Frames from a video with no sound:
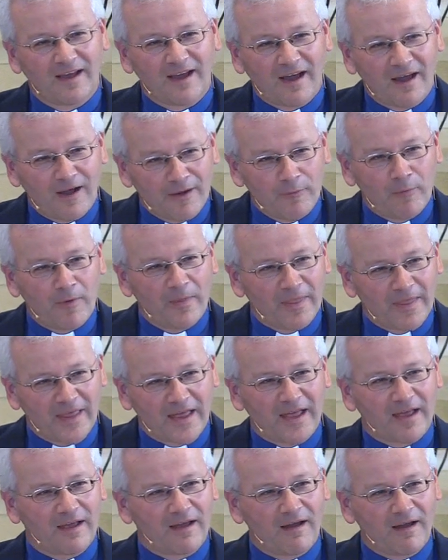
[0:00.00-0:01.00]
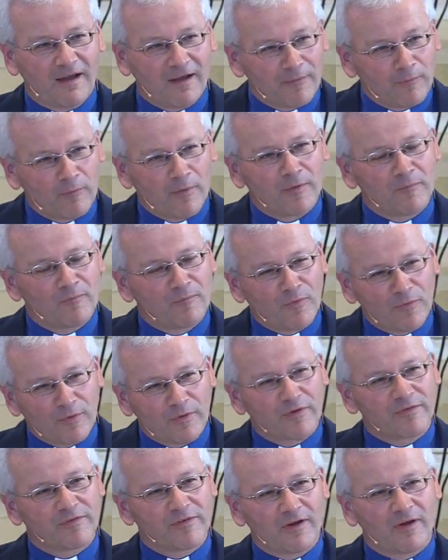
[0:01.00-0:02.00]
I want that. I want
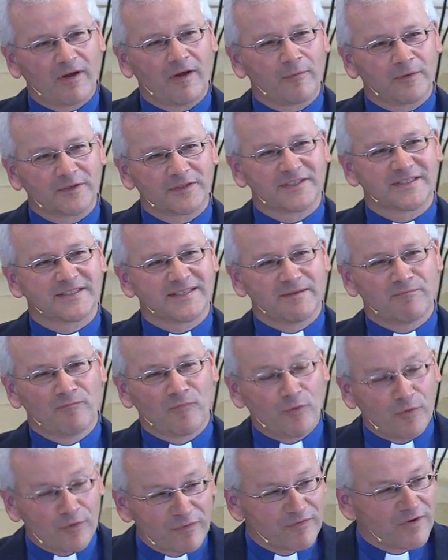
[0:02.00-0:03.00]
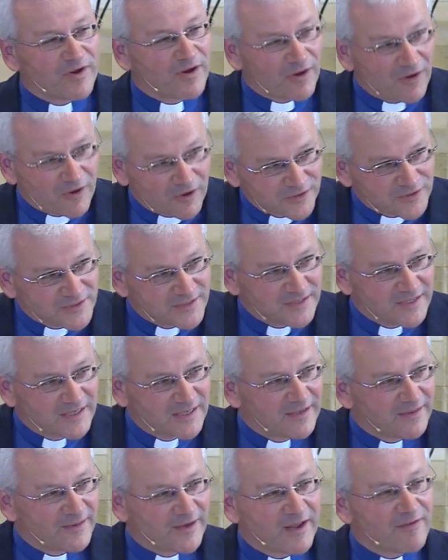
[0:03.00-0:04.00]
more of God. I want to see more of God
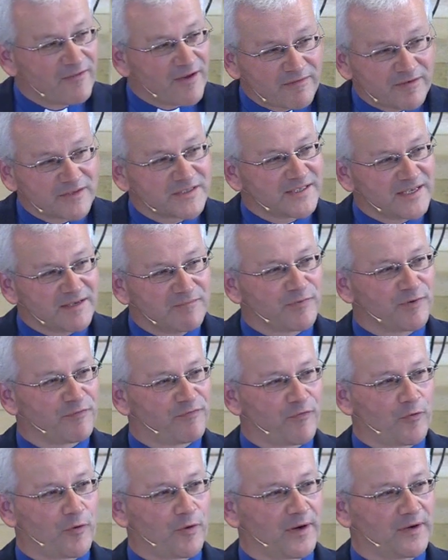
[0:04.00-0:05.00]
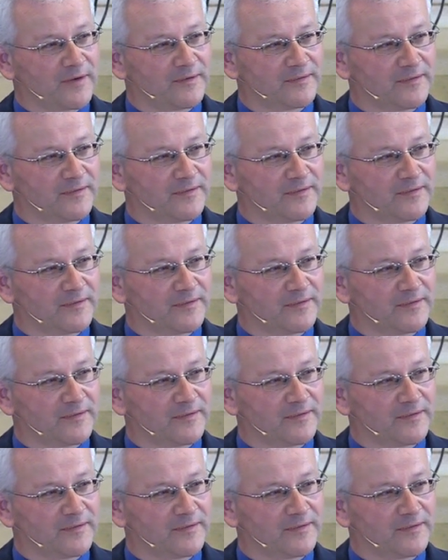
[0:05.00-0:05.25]
than I've ever seen before.